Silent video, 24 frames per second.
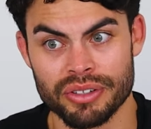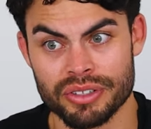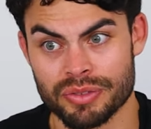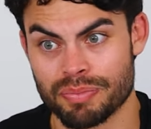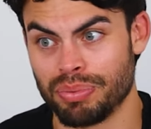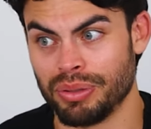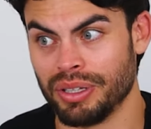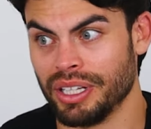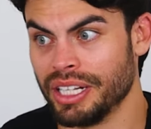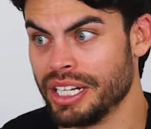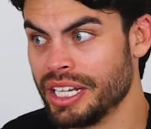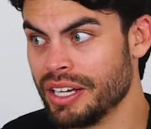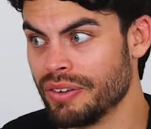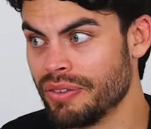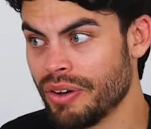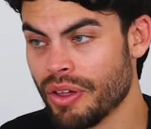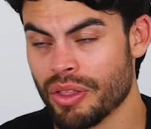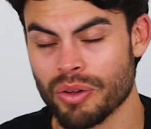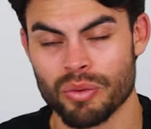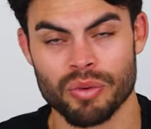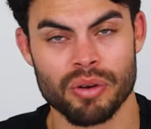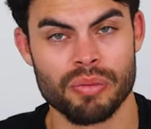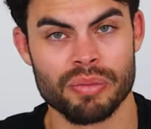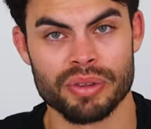There's plenty of
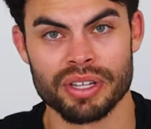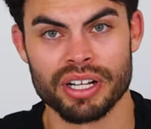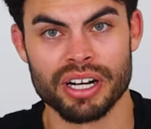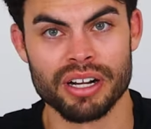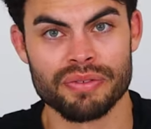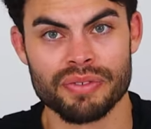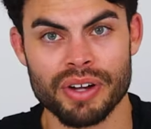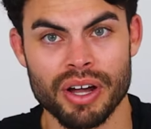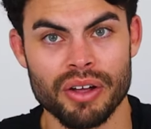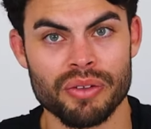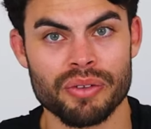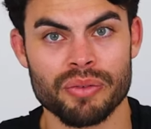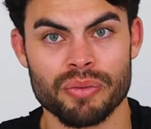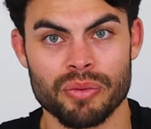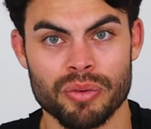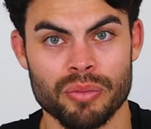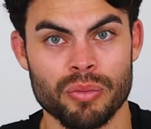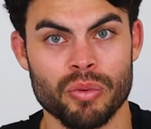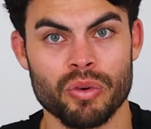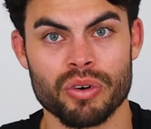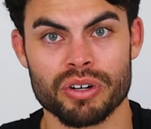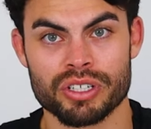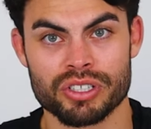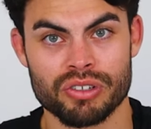other women that I found that were
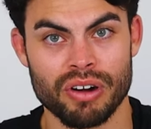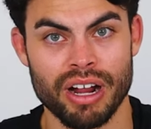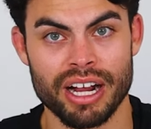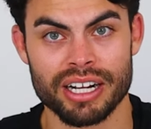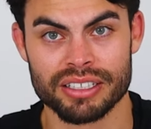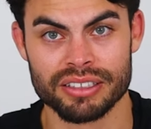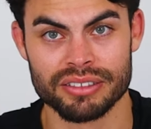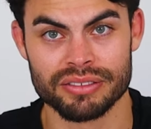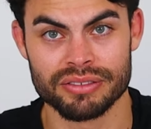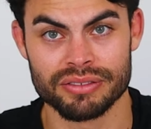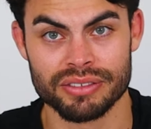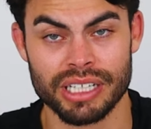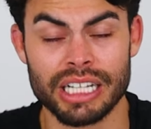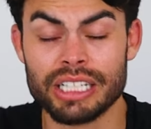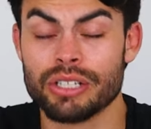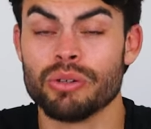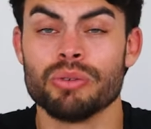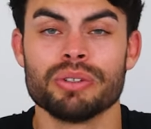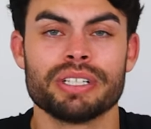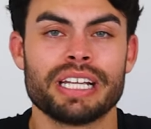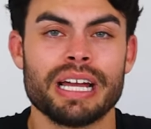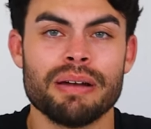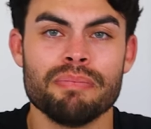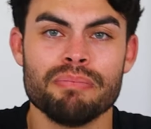more attractive. And
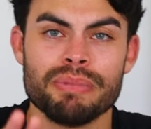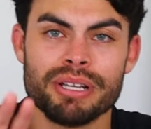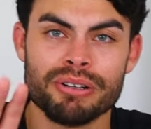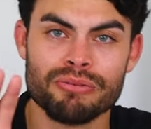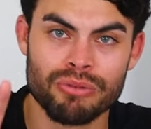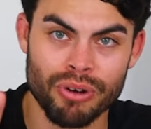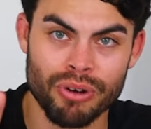don't get me